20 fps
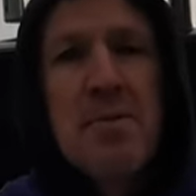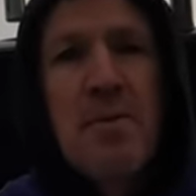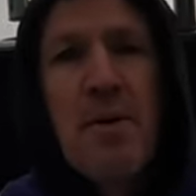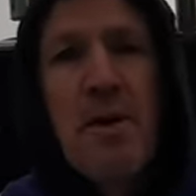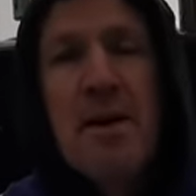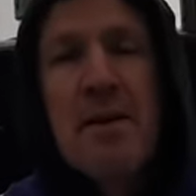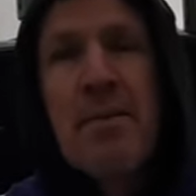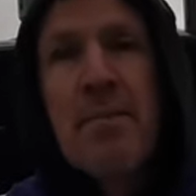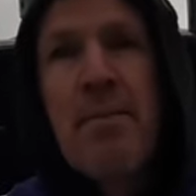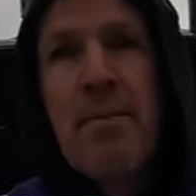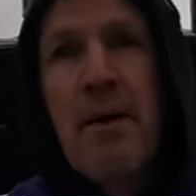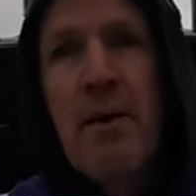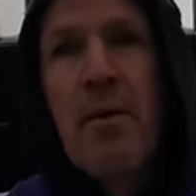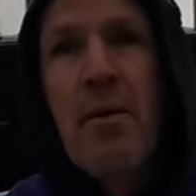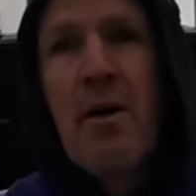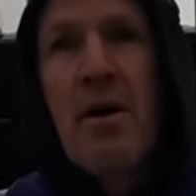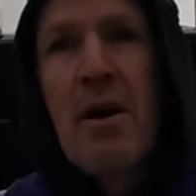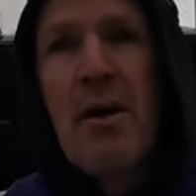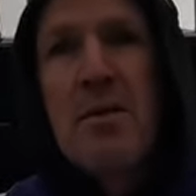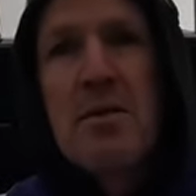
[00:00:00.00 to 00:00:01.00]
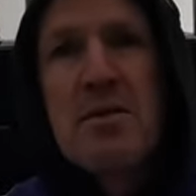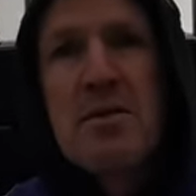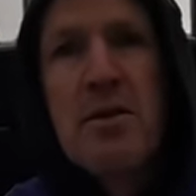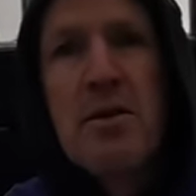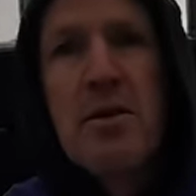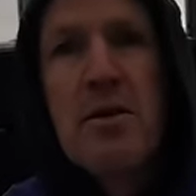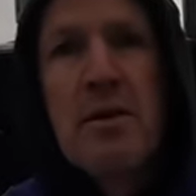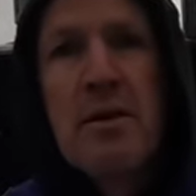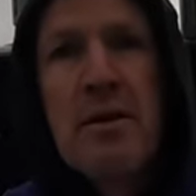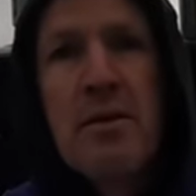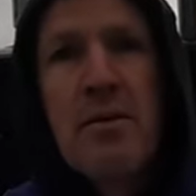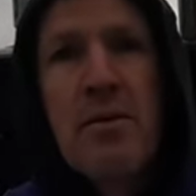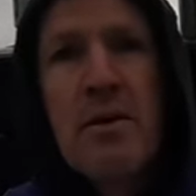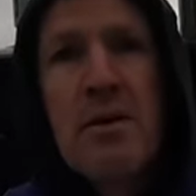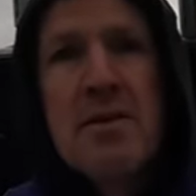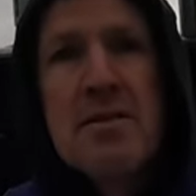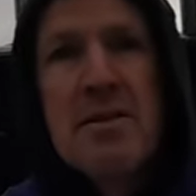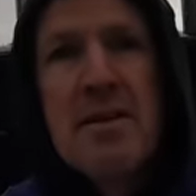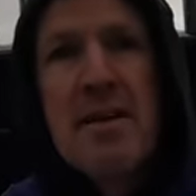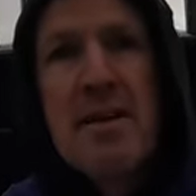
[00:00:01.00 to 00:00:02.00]
But what I was doing
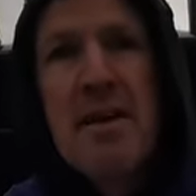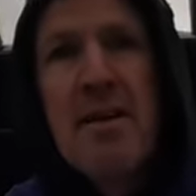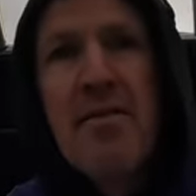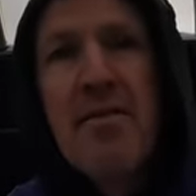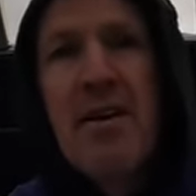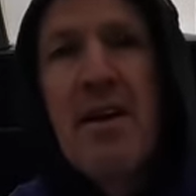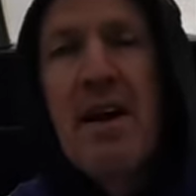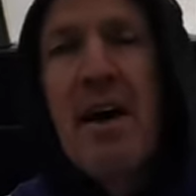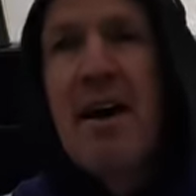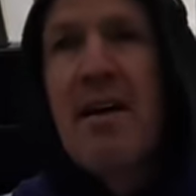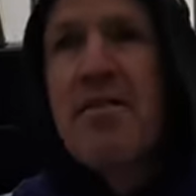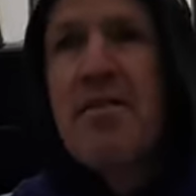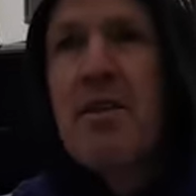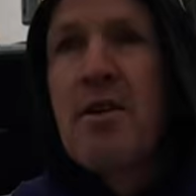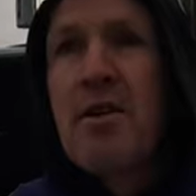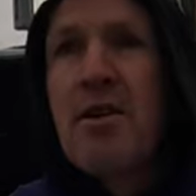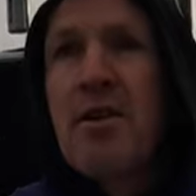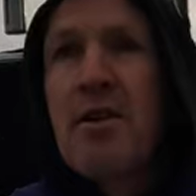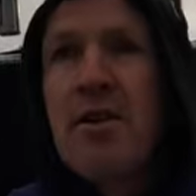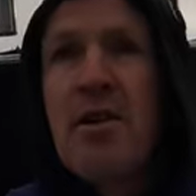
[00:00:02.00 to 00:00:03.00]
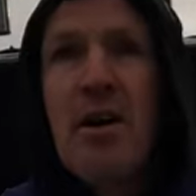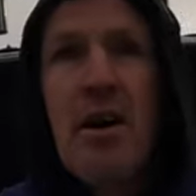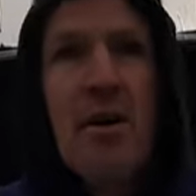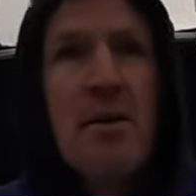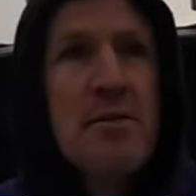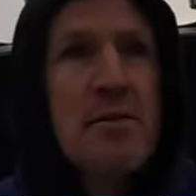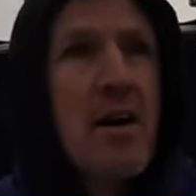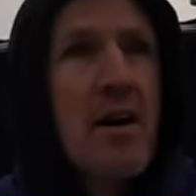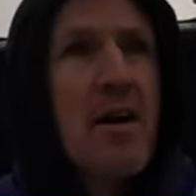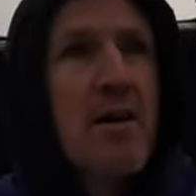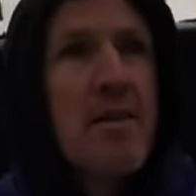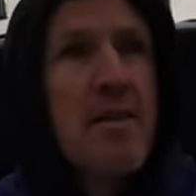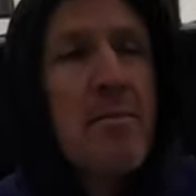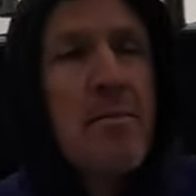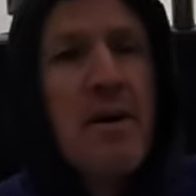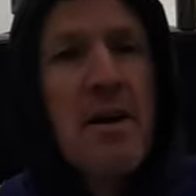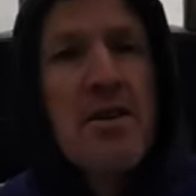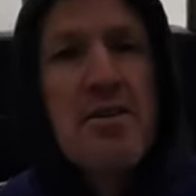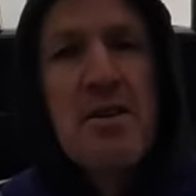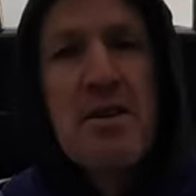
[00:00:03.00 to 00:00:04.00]
was every afternoon I was going to the
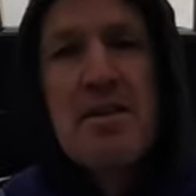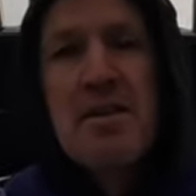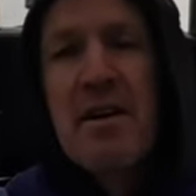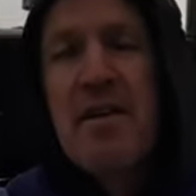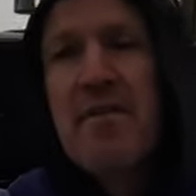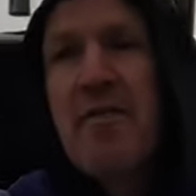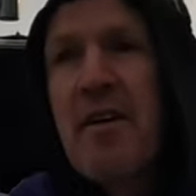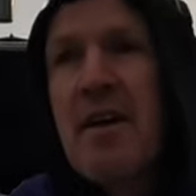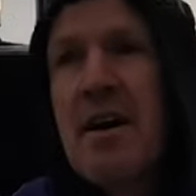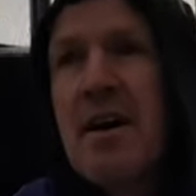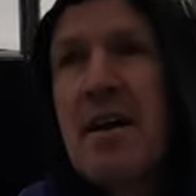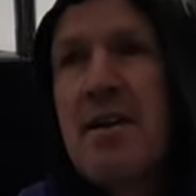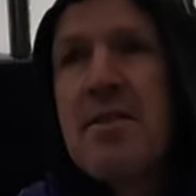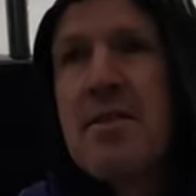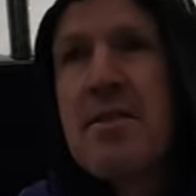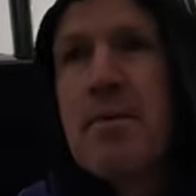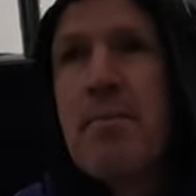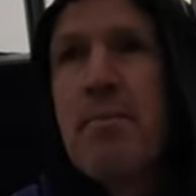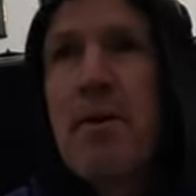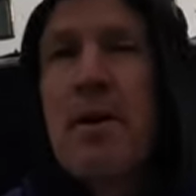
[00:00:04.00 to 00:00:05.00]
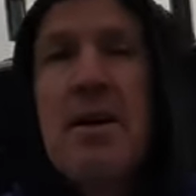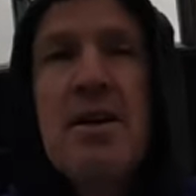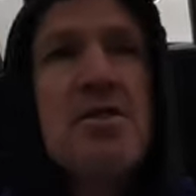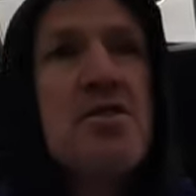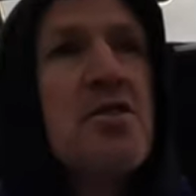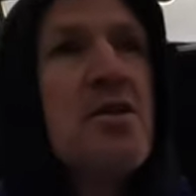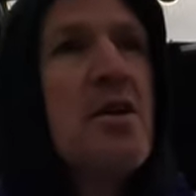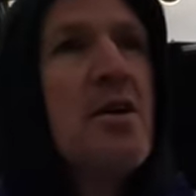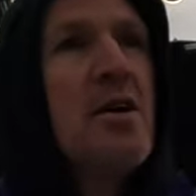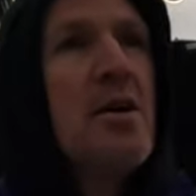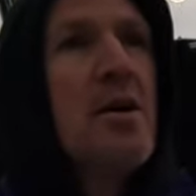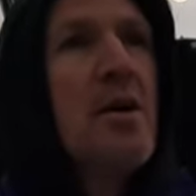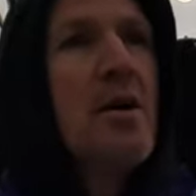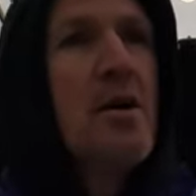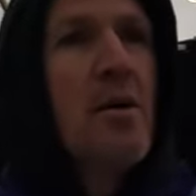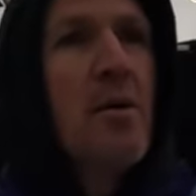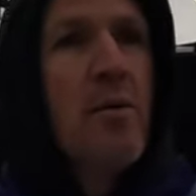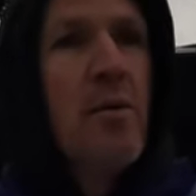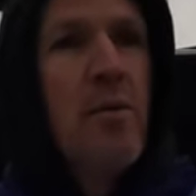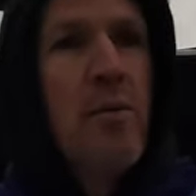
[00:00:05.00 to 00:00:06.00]
beach, because I found the beach
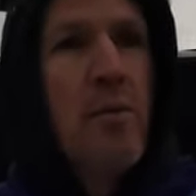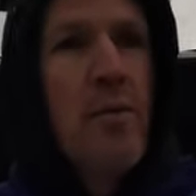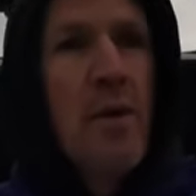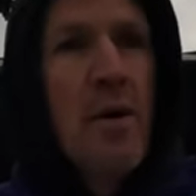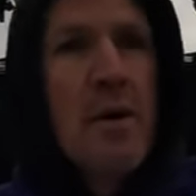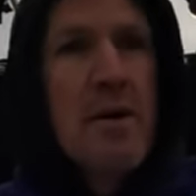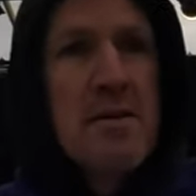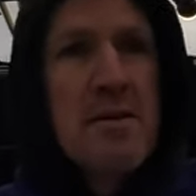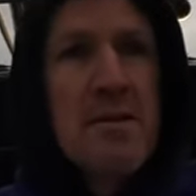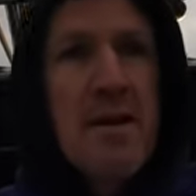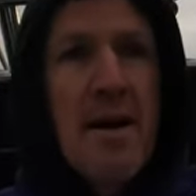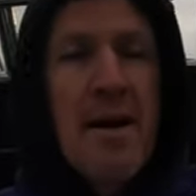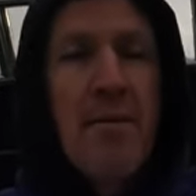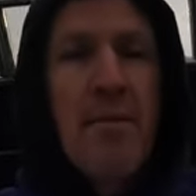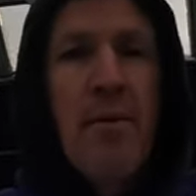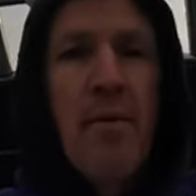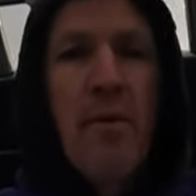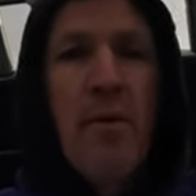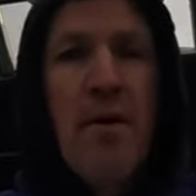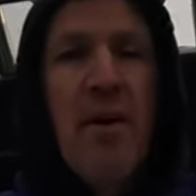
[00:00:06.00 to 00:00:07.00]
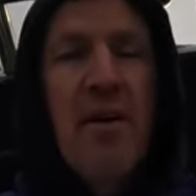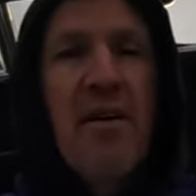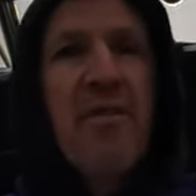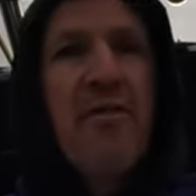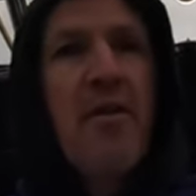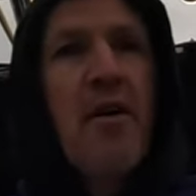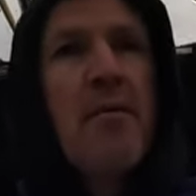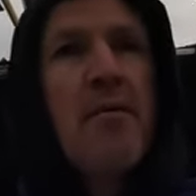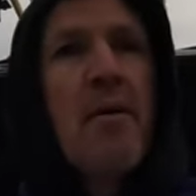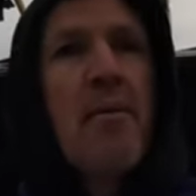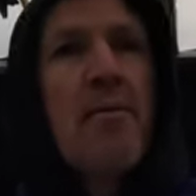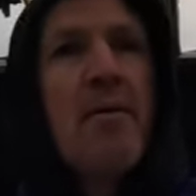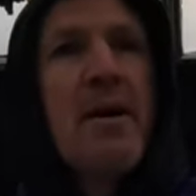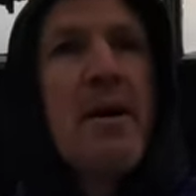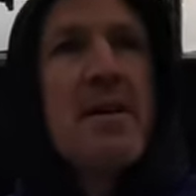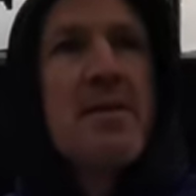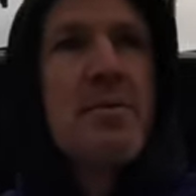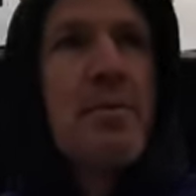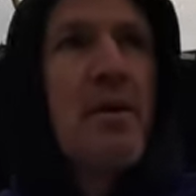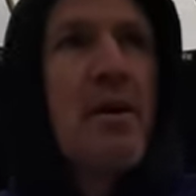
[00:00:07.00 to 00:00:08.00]
was where I felt my
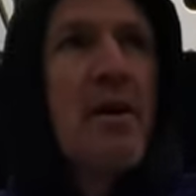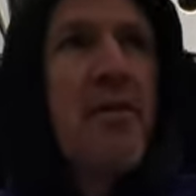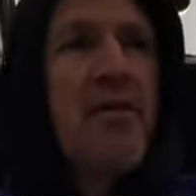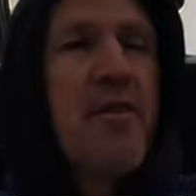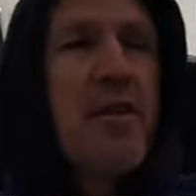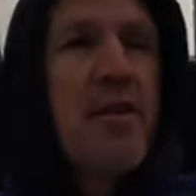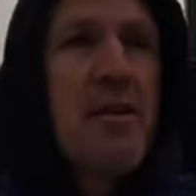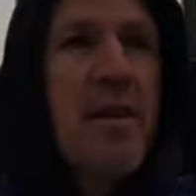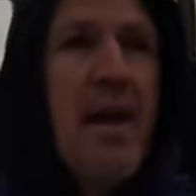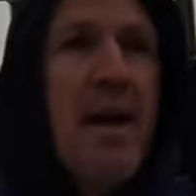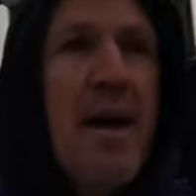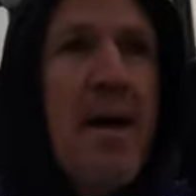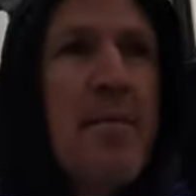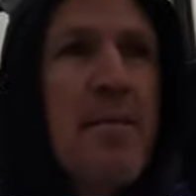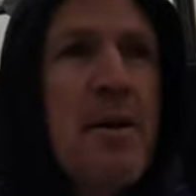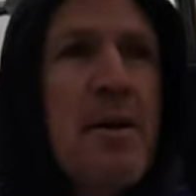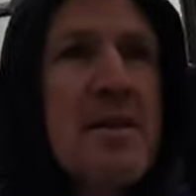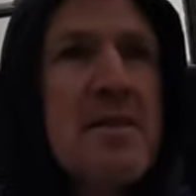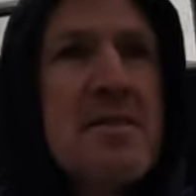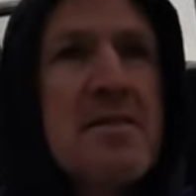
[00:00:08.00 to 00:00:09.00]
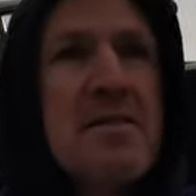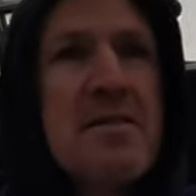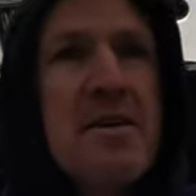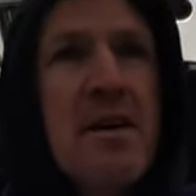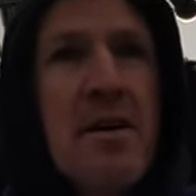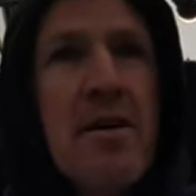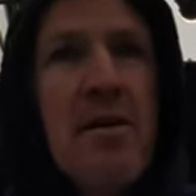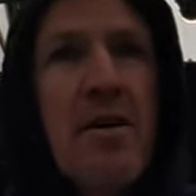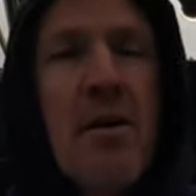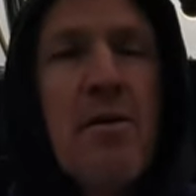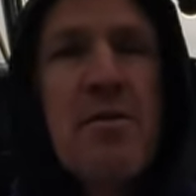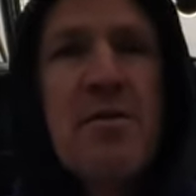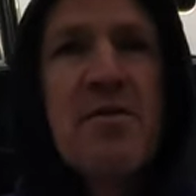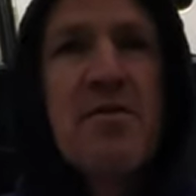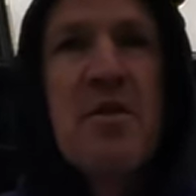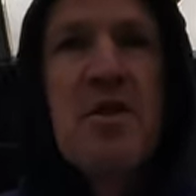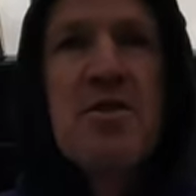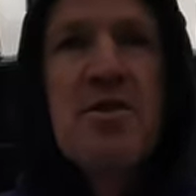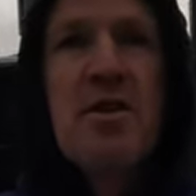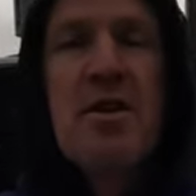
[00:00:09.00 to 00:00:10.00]
best, where I felt the happiest. So I was
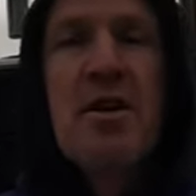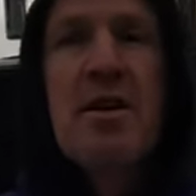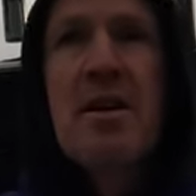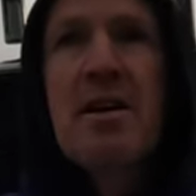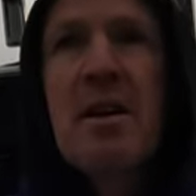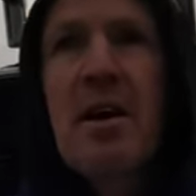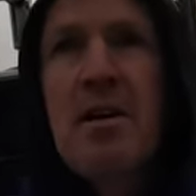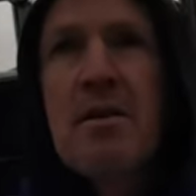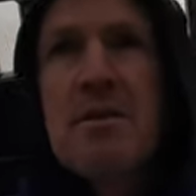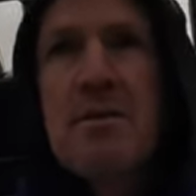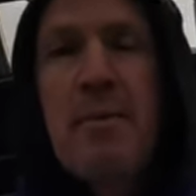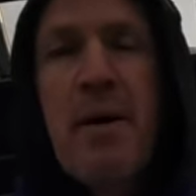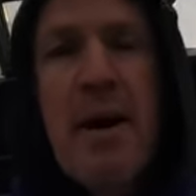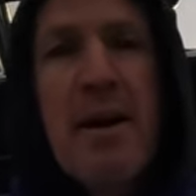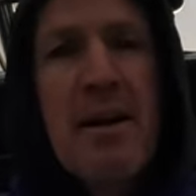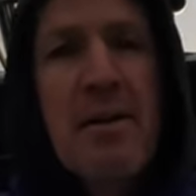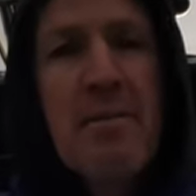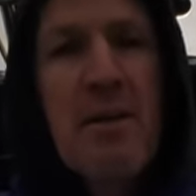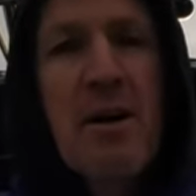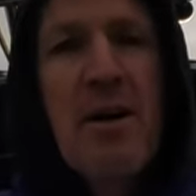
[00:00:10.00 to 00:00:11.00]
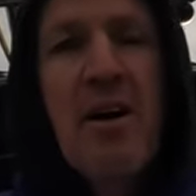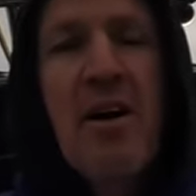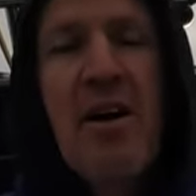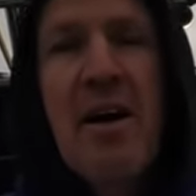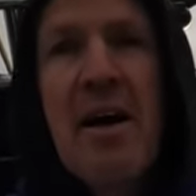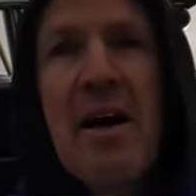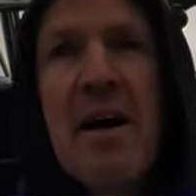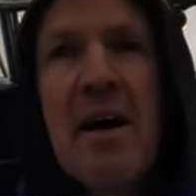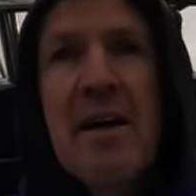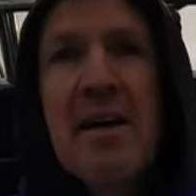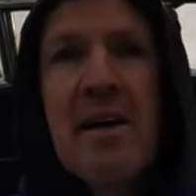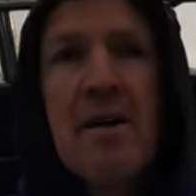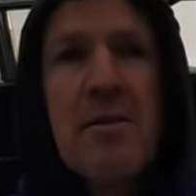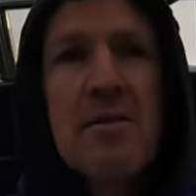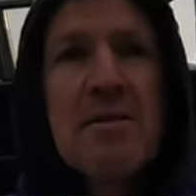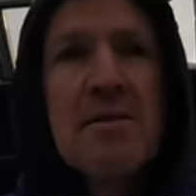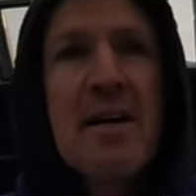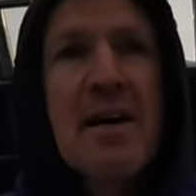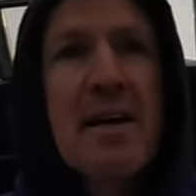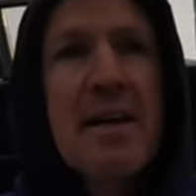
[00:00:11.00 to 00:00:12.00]
fishing, I was paddling my kayak, I
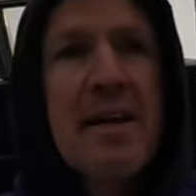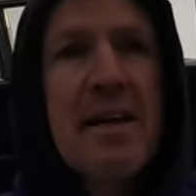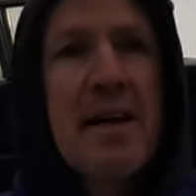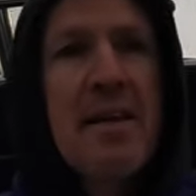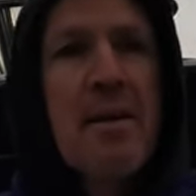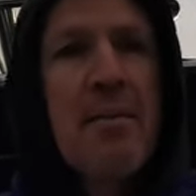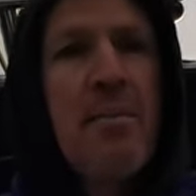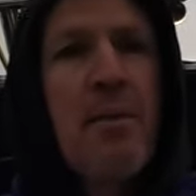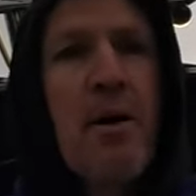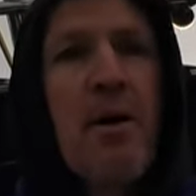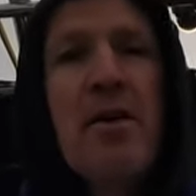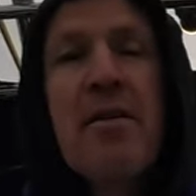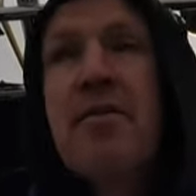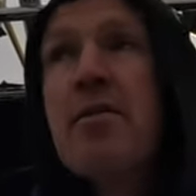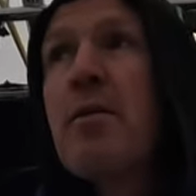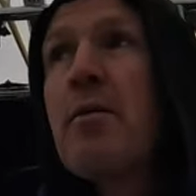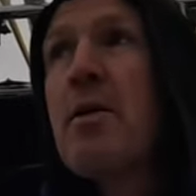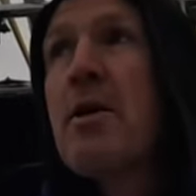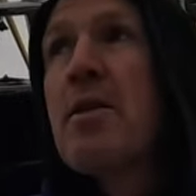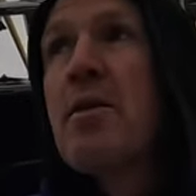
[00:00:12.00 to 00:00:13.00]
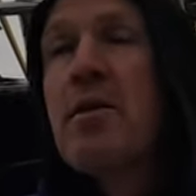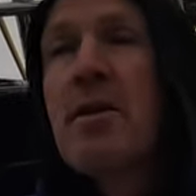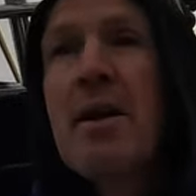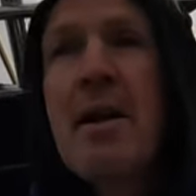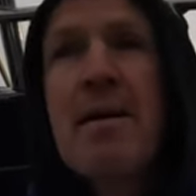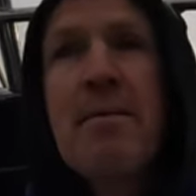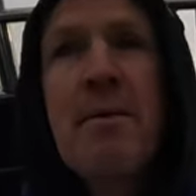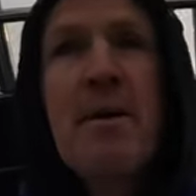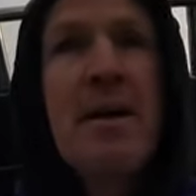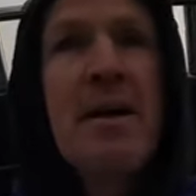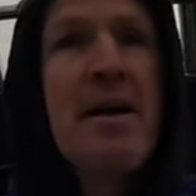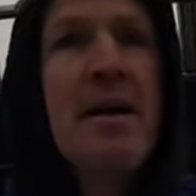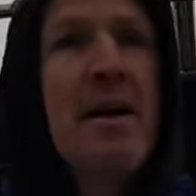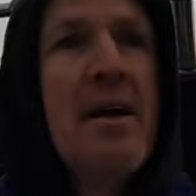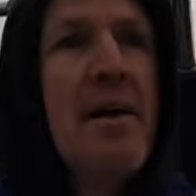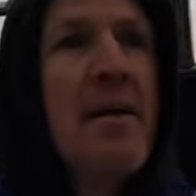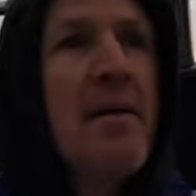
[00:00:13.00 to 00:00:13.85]
was taking out the boat if the weather would let me.